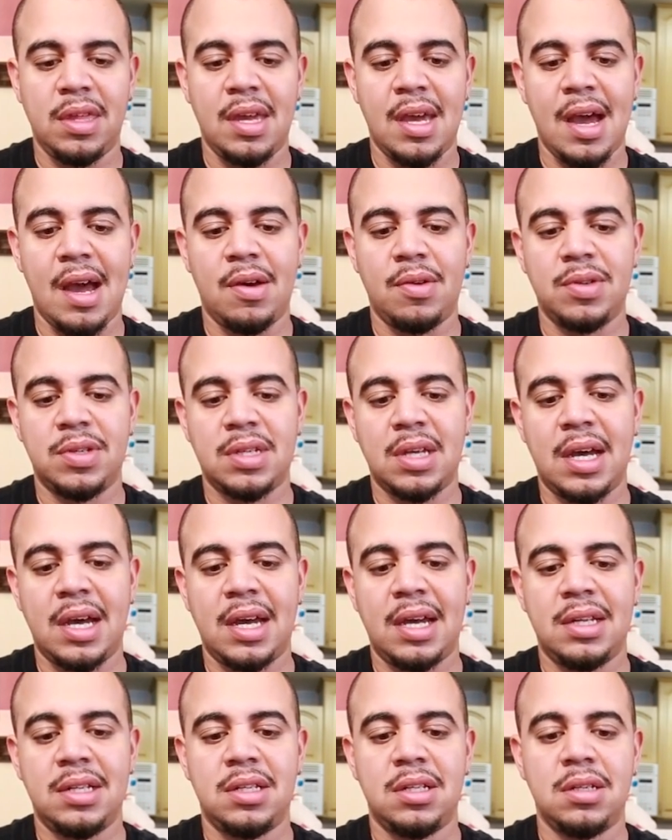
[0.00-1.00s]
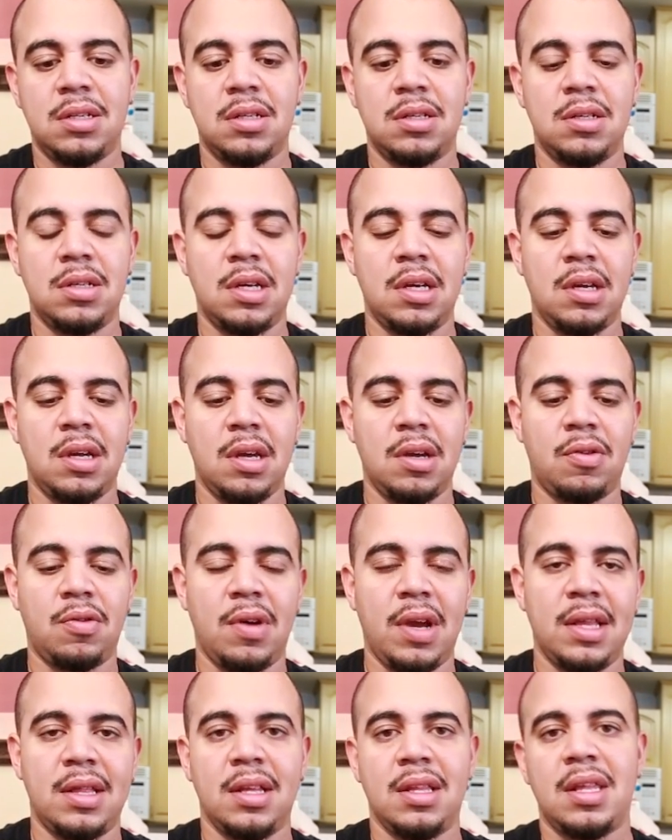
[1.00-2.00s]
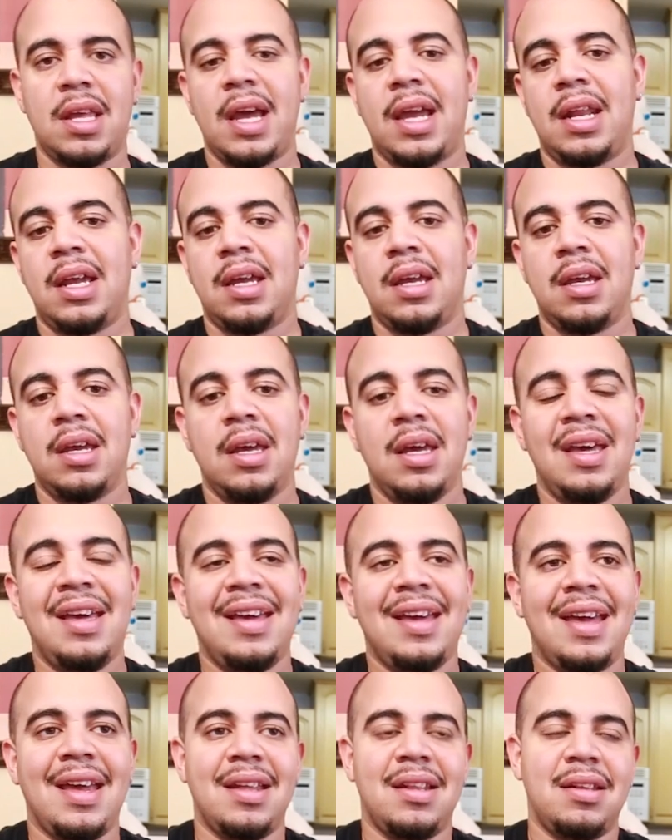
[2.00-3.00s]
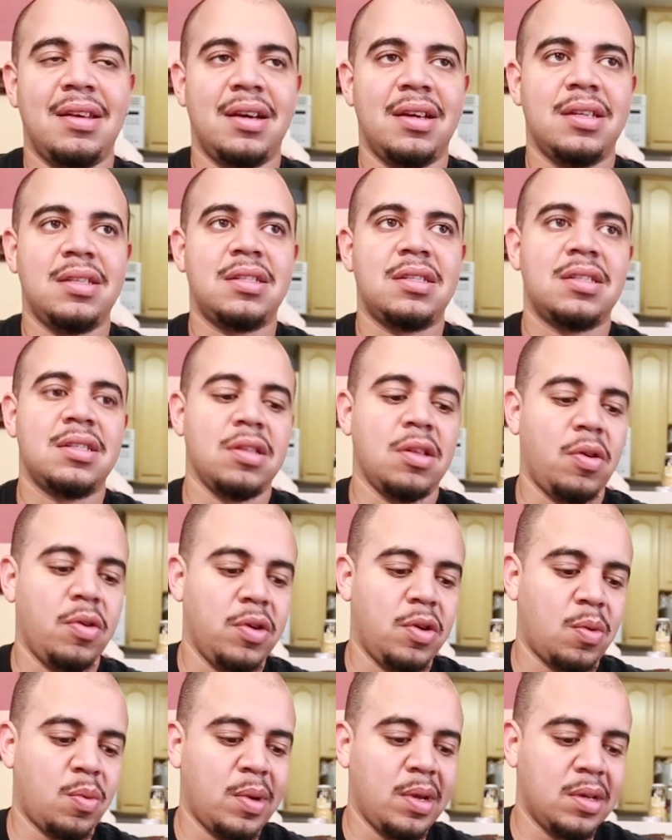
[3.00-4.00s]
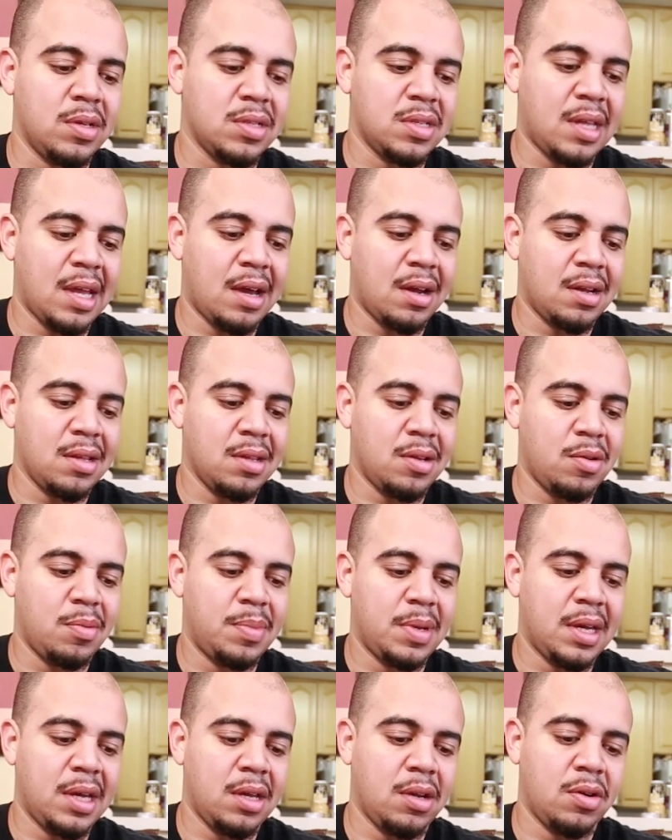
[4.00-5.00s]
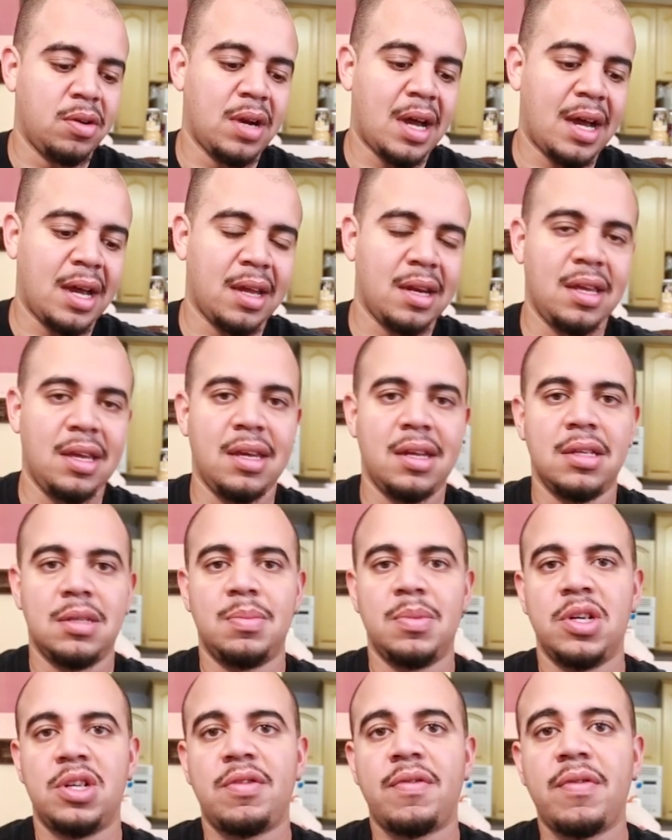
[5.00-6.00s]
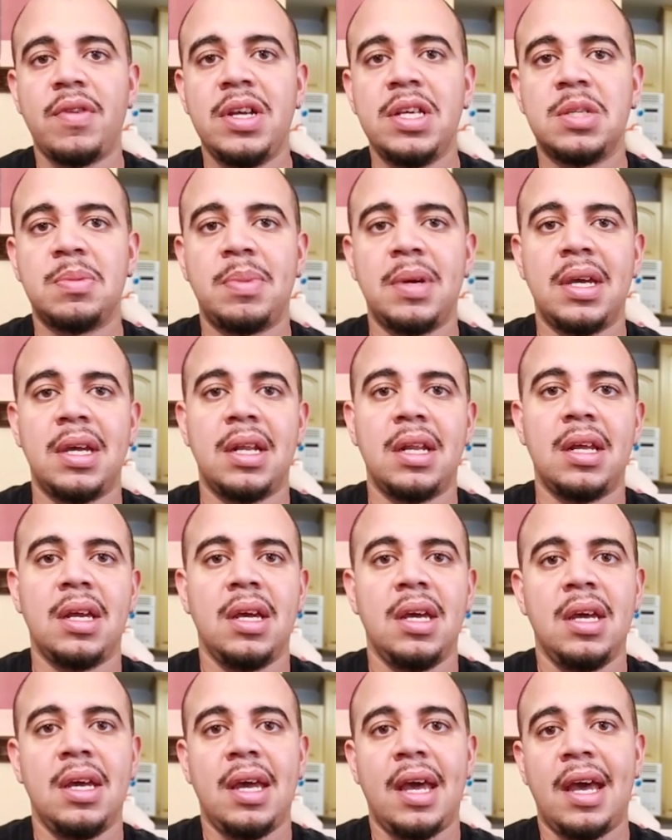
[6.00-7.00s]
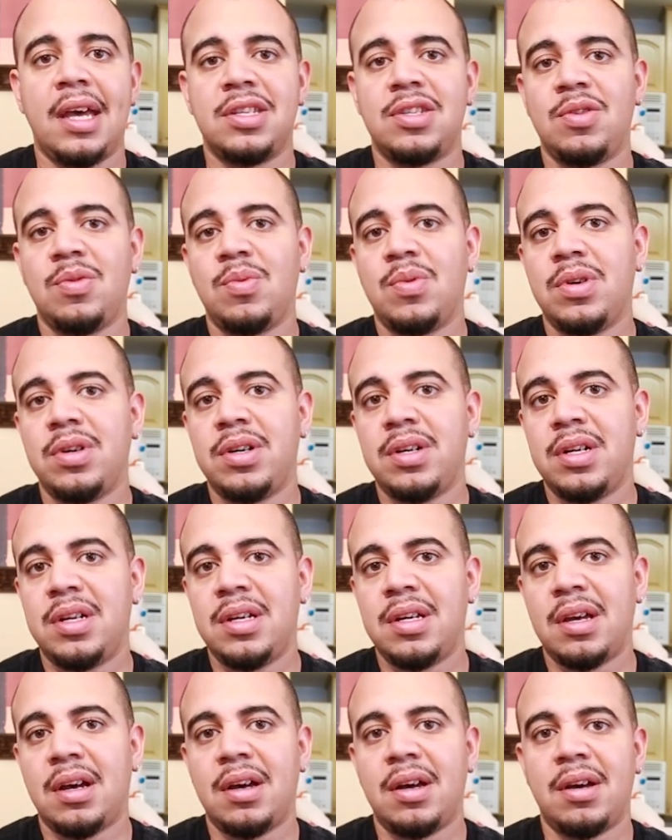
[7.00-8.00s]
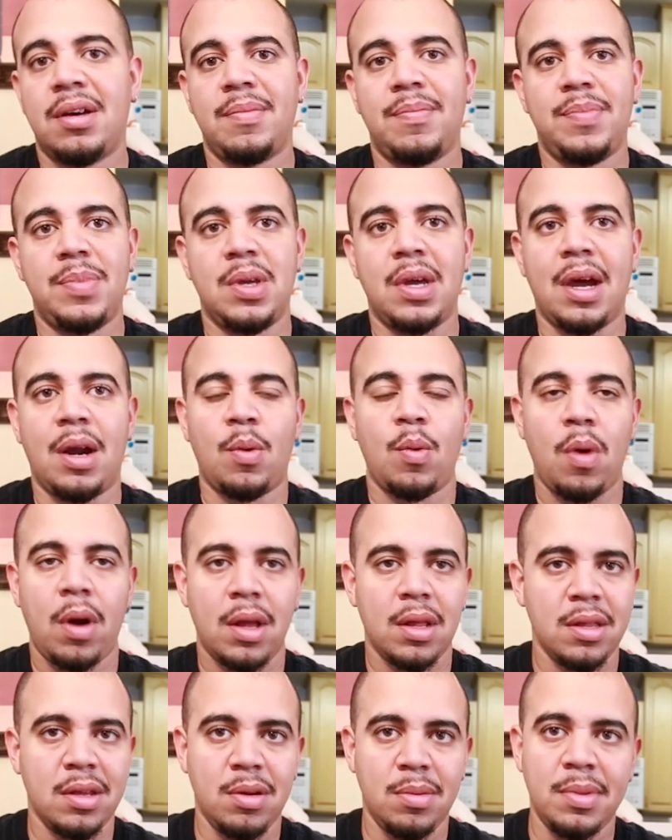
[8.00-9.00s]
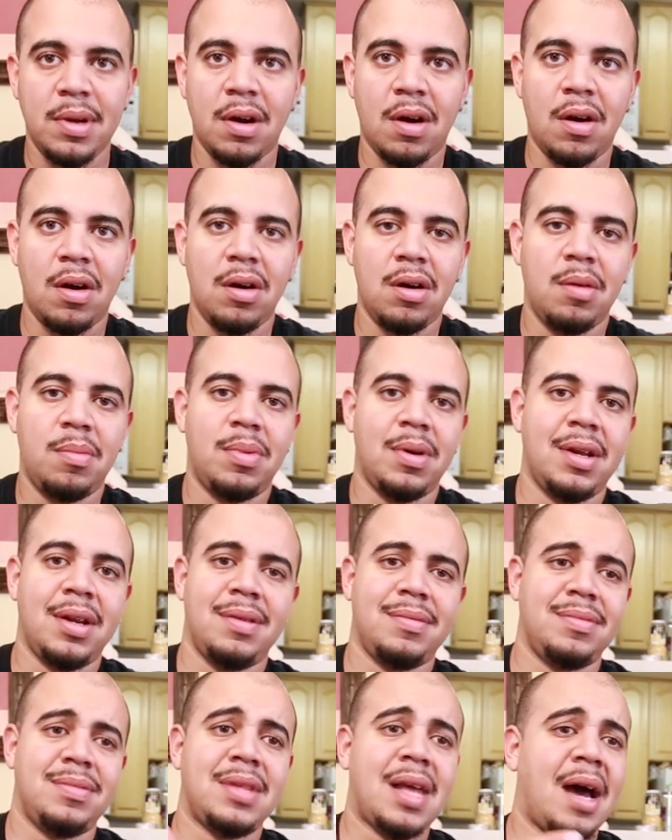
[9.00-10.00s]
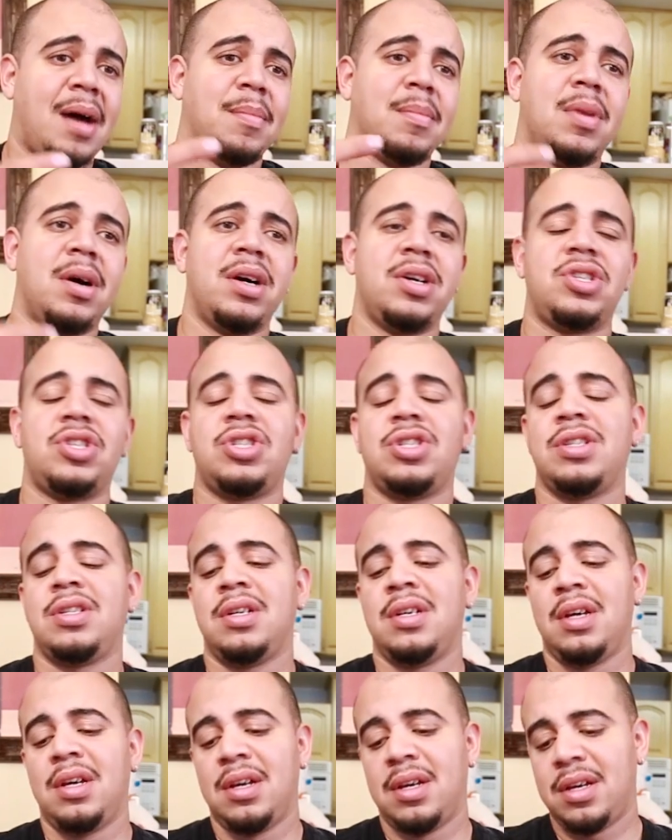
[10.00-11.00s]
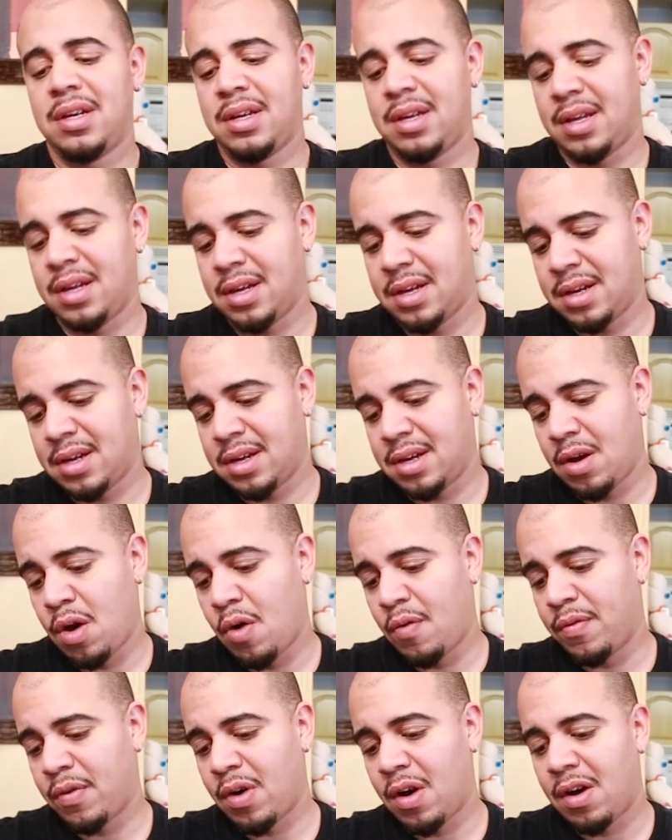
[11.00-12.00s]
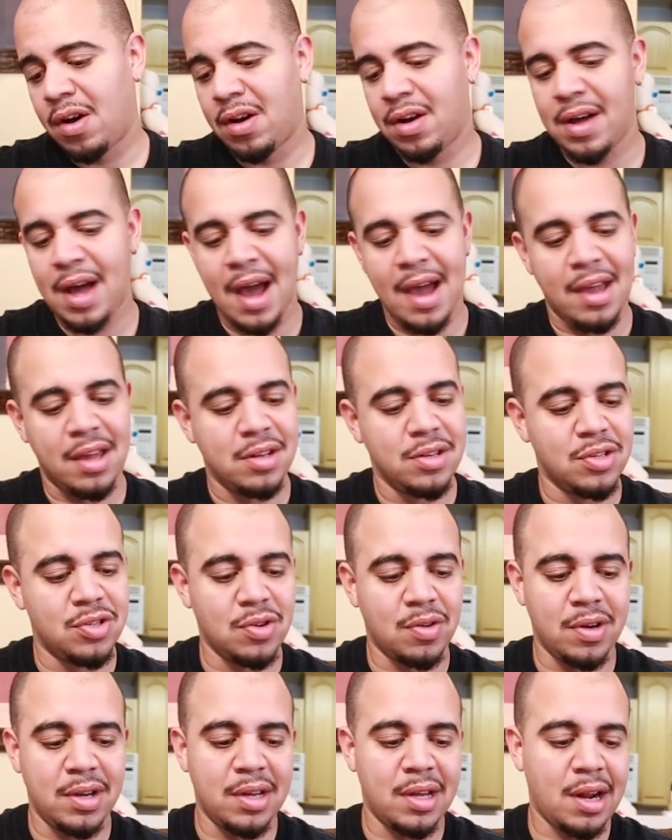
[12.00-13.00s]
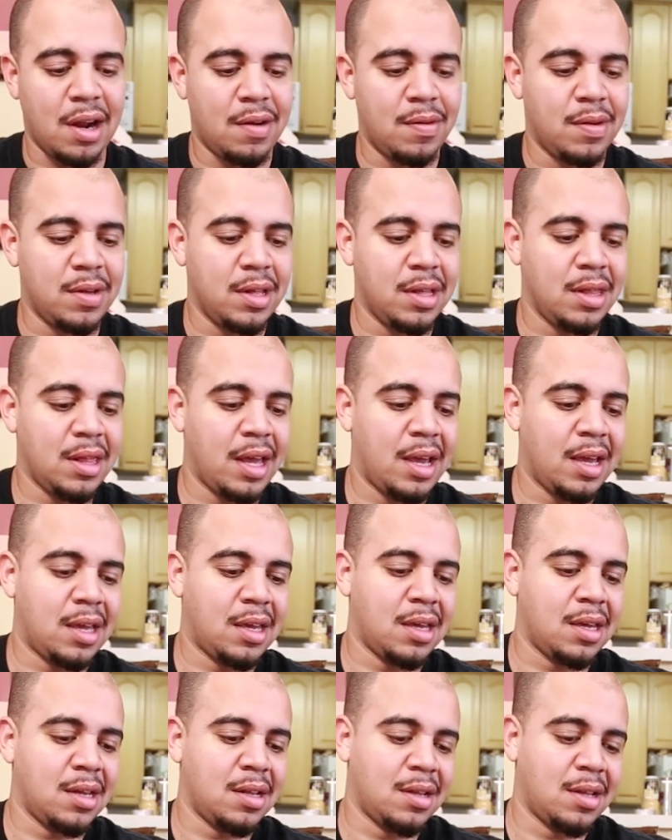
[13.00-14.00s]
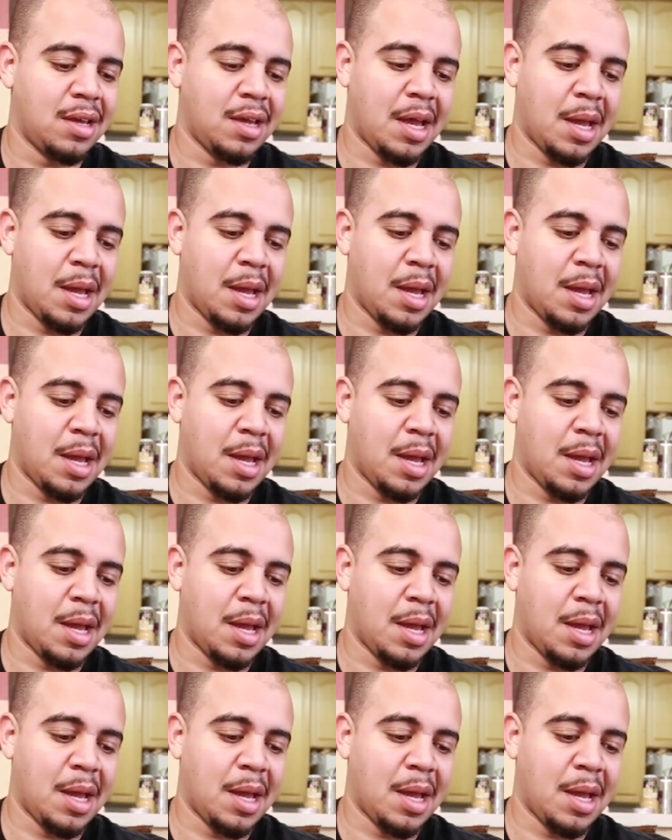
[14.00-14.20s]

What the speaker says: outside to create the lighting. It does slow your wheels down a little bit. You're not going to get as much free spin as you would. You got to work a little bit harder, but not much. Overall, I enjoy it. I really like it.